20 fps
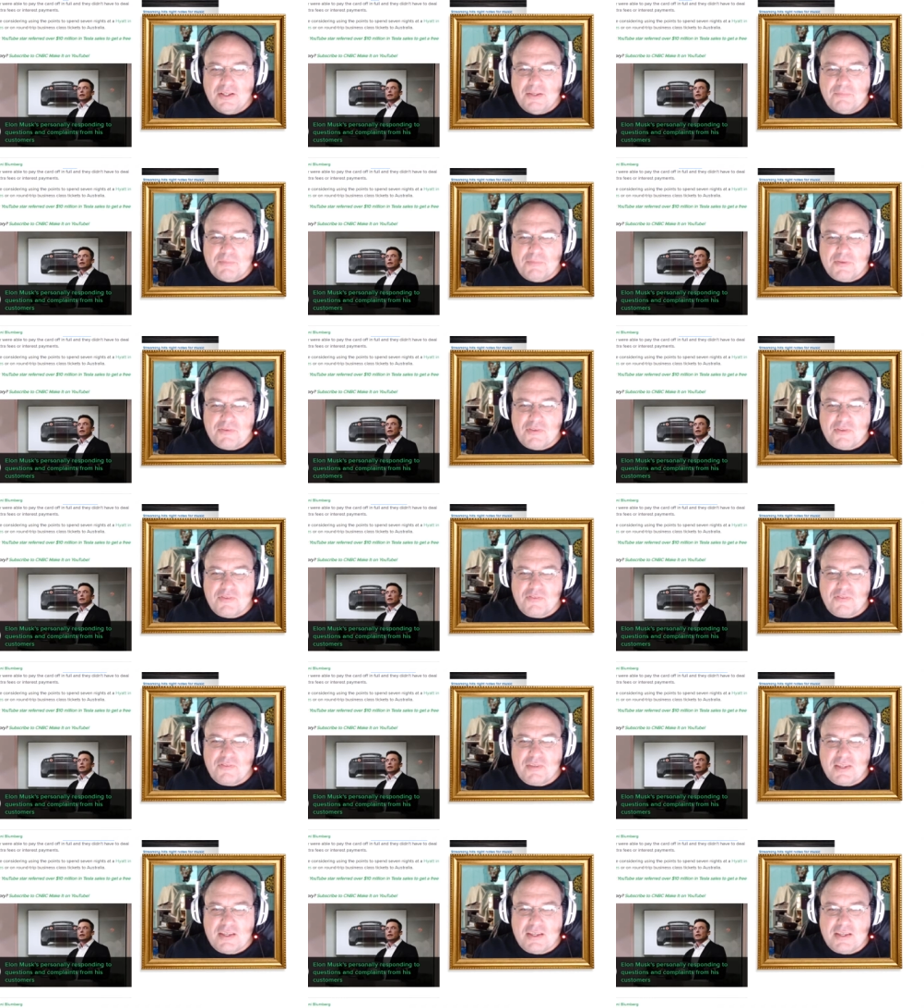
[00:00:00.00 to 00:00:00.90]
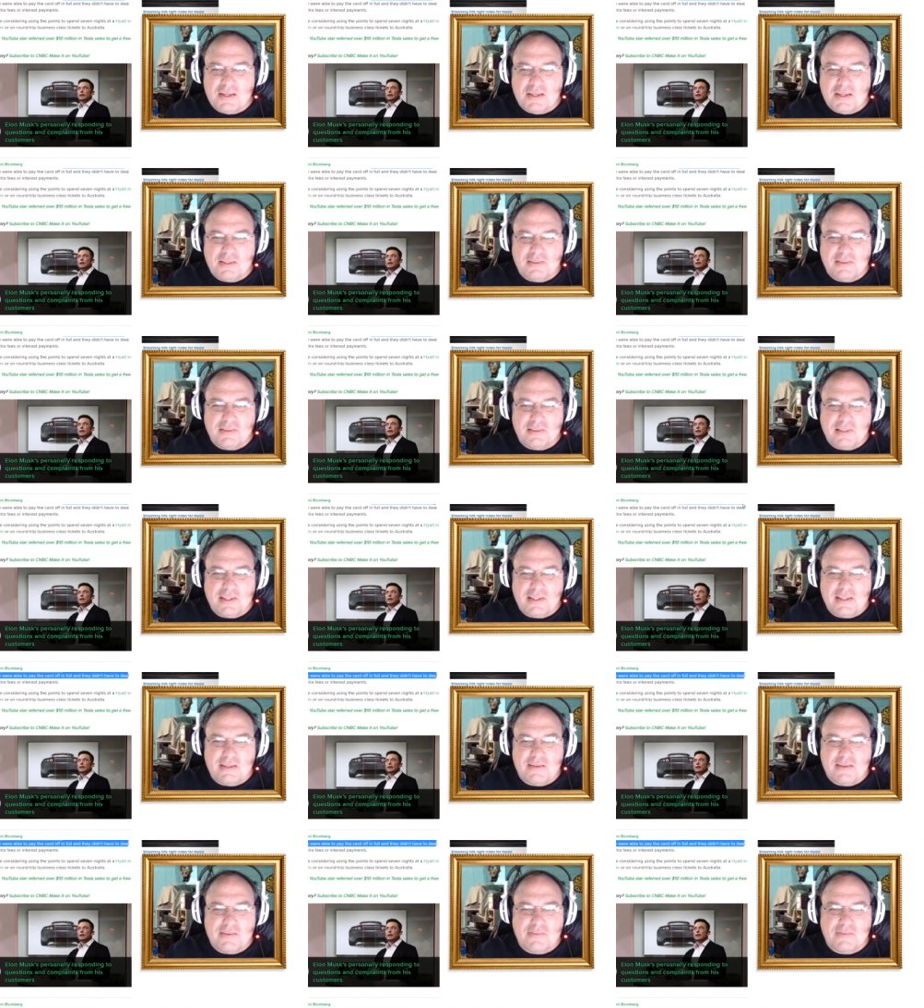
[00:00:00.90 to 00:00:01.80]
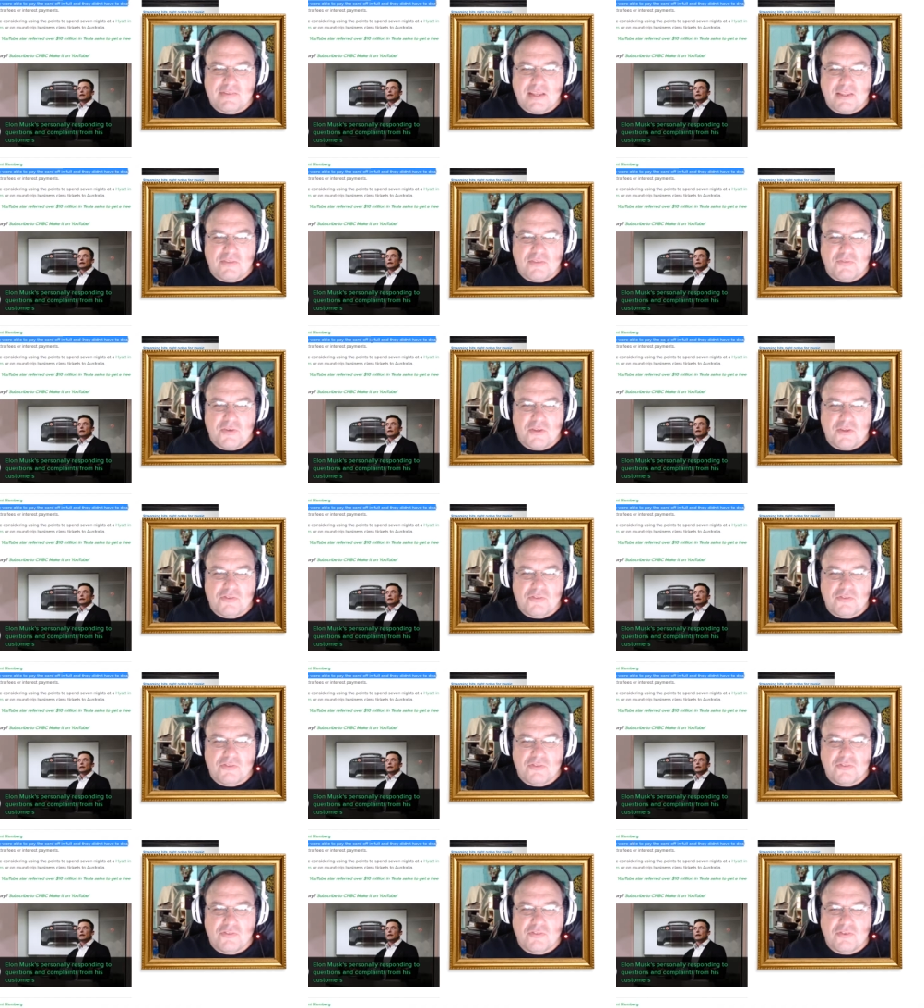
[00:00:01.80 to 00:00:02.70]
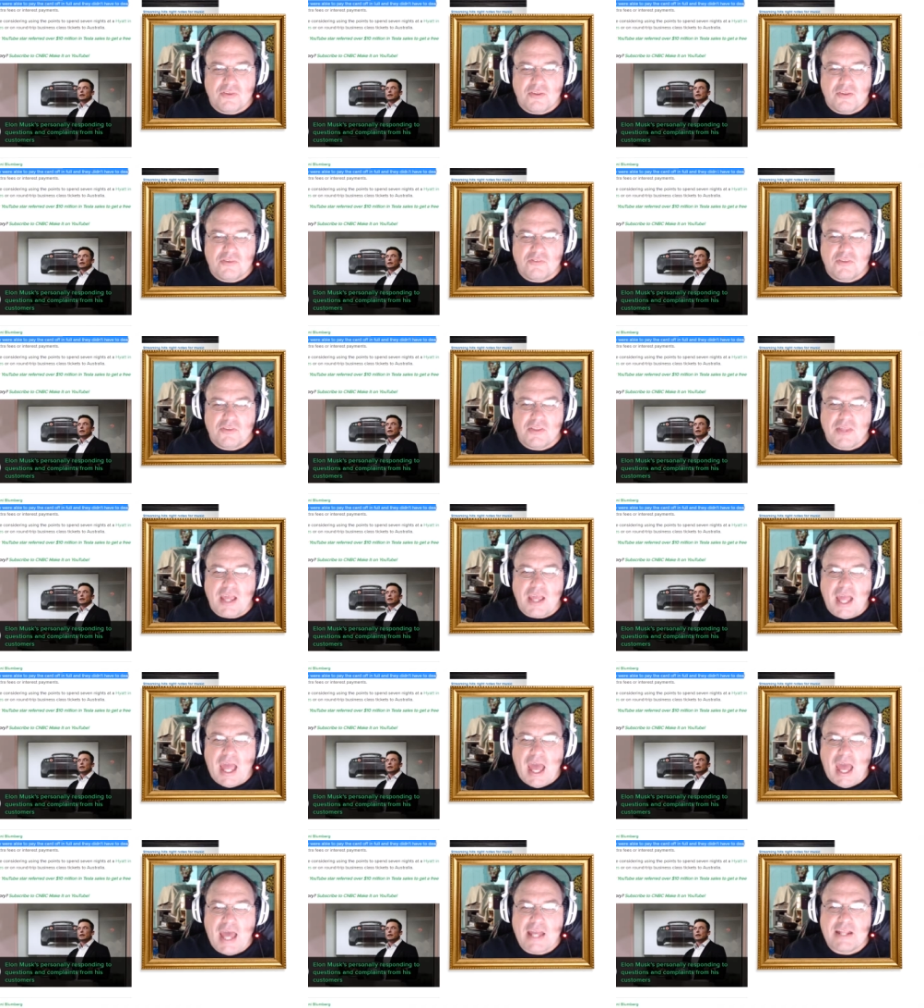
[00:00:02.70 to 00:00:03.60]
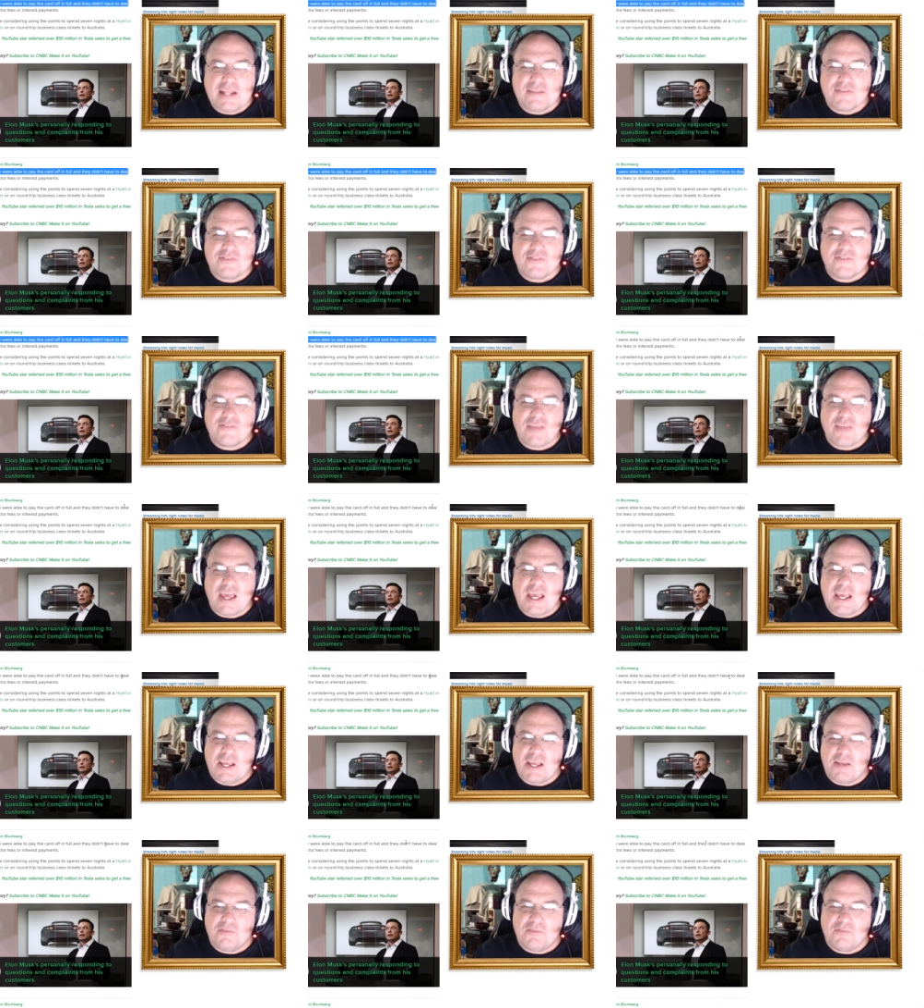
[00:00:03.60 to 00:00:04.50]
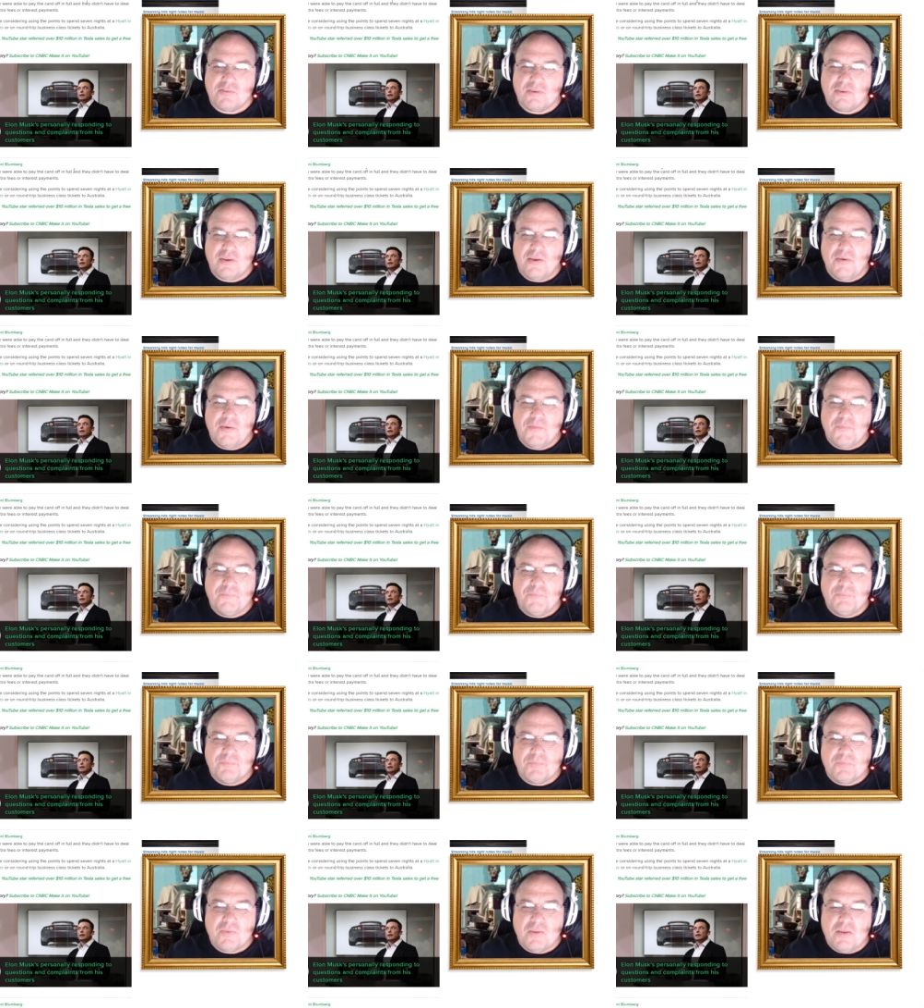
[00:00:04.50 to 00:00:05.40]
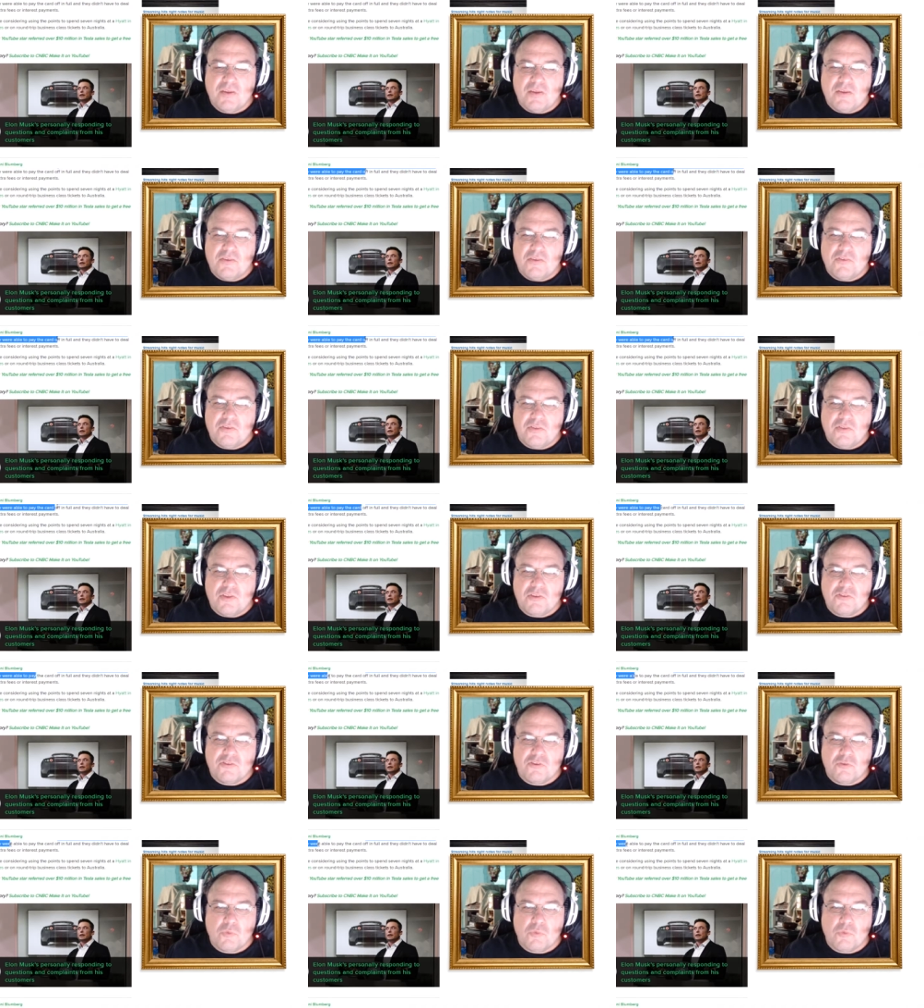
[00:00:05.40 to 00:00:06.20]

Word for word: But since he and Liz had the funds, see, they had it saved See, this is